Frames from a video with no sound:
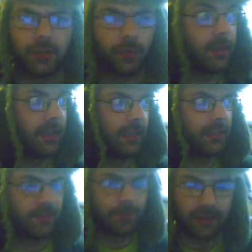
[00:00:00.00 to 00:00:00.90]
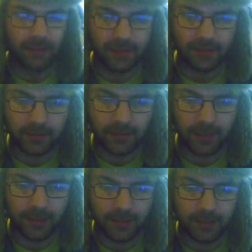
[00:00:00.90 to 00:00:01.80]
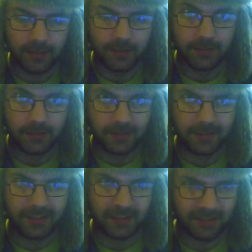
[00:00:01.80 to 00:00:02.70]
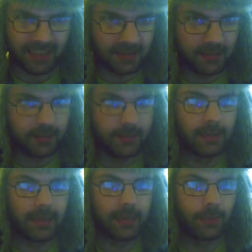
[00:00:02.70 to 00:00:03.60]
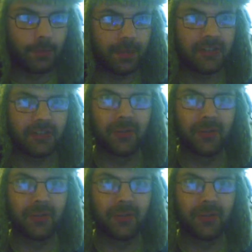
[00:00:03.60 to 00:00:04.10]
why it is I've been a little uh, distracted lately would be to